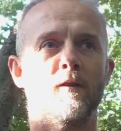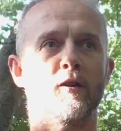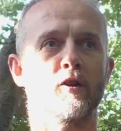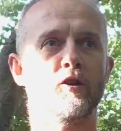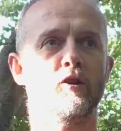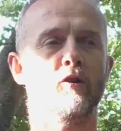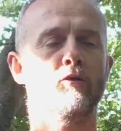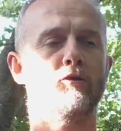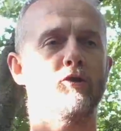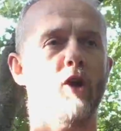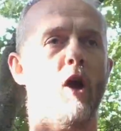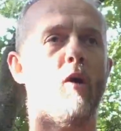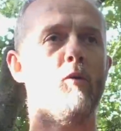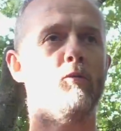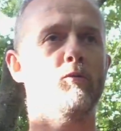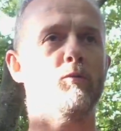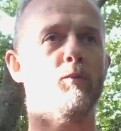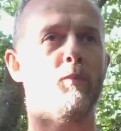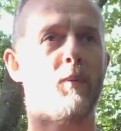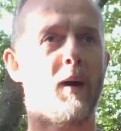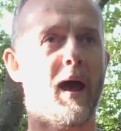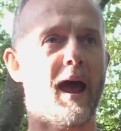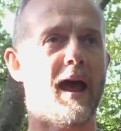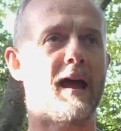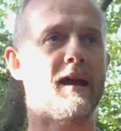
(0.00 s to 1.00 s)
You don't
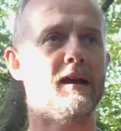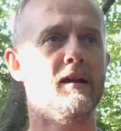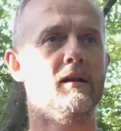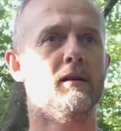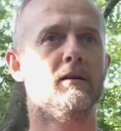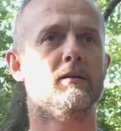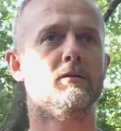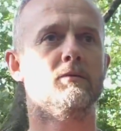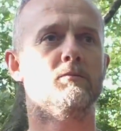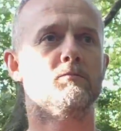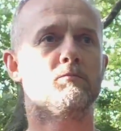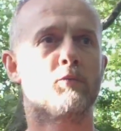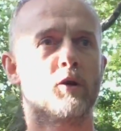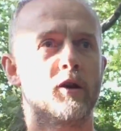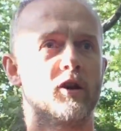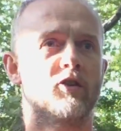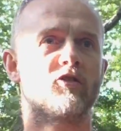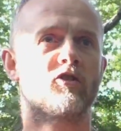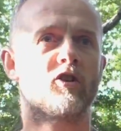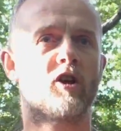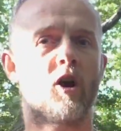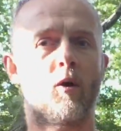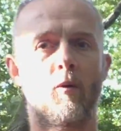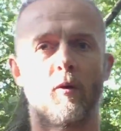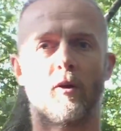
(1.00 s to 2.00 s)
pay money
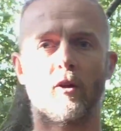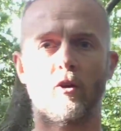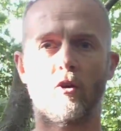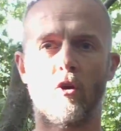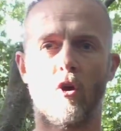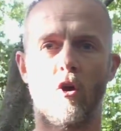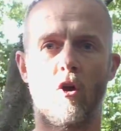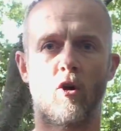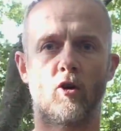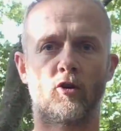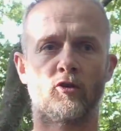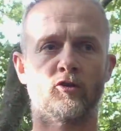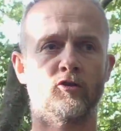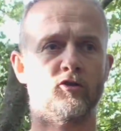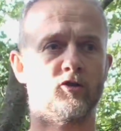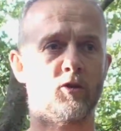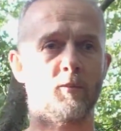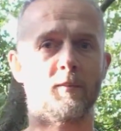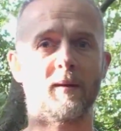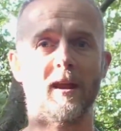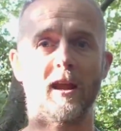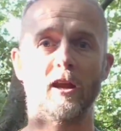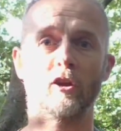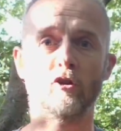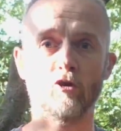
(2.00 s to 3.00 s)
to go on a course to
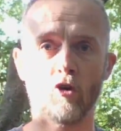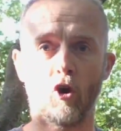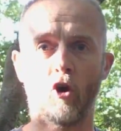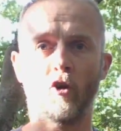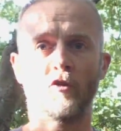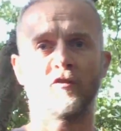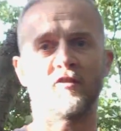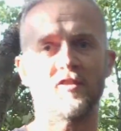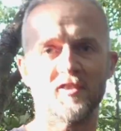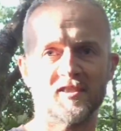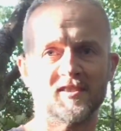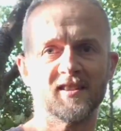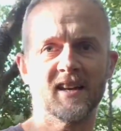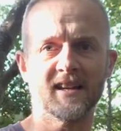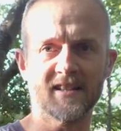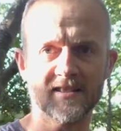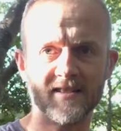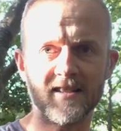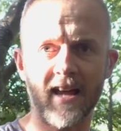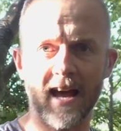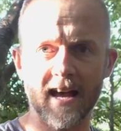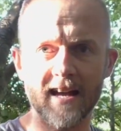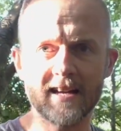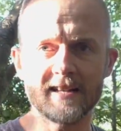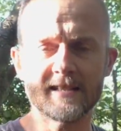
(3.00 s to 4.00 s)
be ignored for
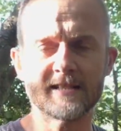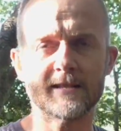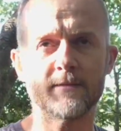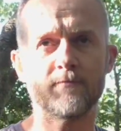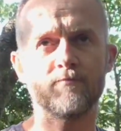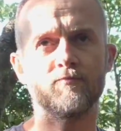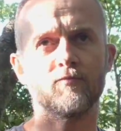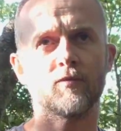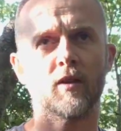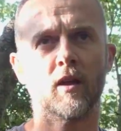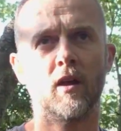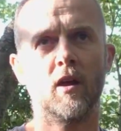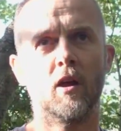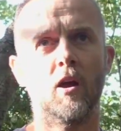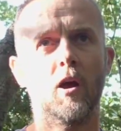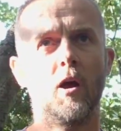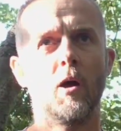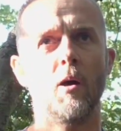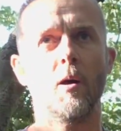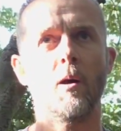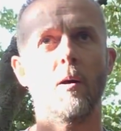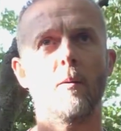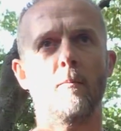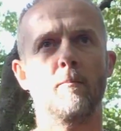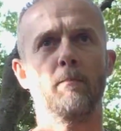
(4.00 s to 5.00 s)
six days,
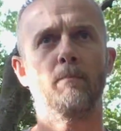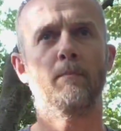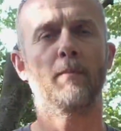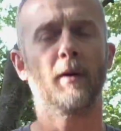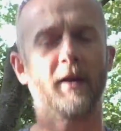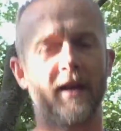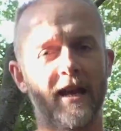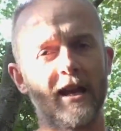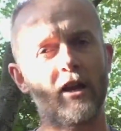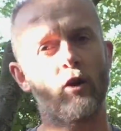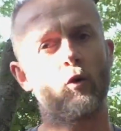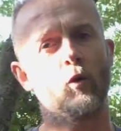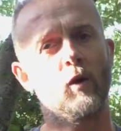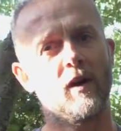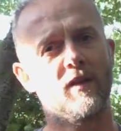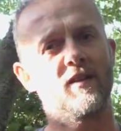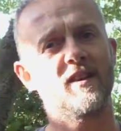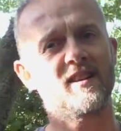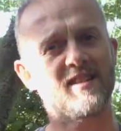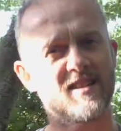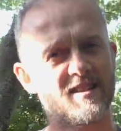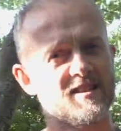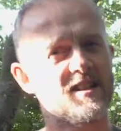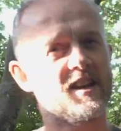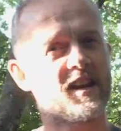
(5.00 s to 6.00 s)
but equally
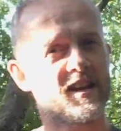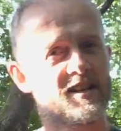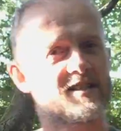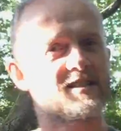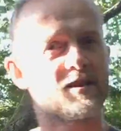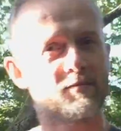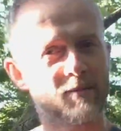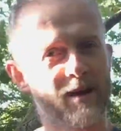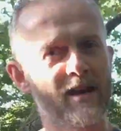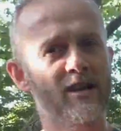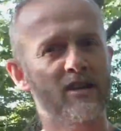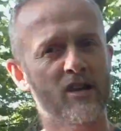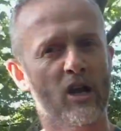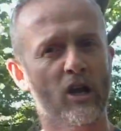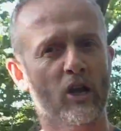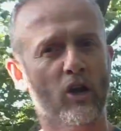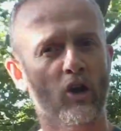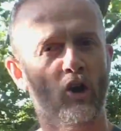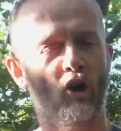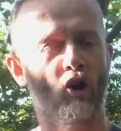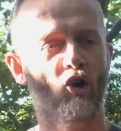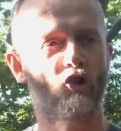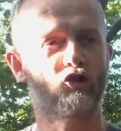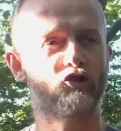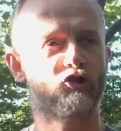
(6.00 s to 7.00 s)
this is an intermediate
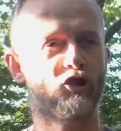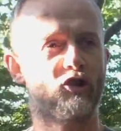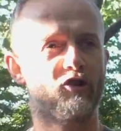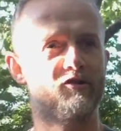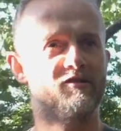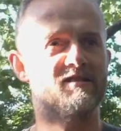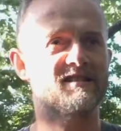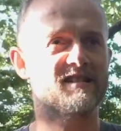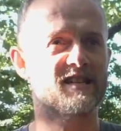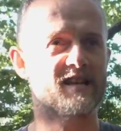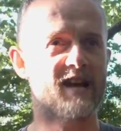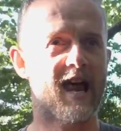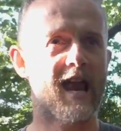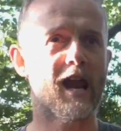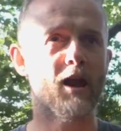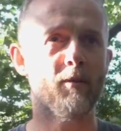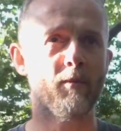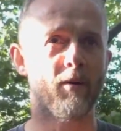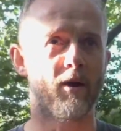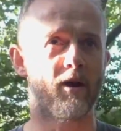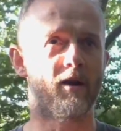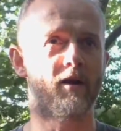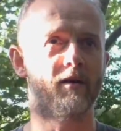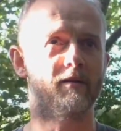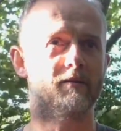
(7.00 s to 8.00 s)
course so there is an
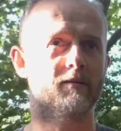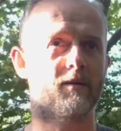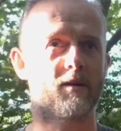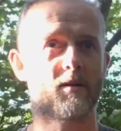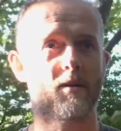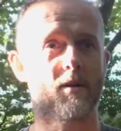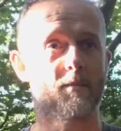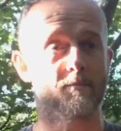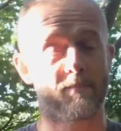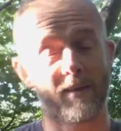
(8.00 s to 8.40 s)
element a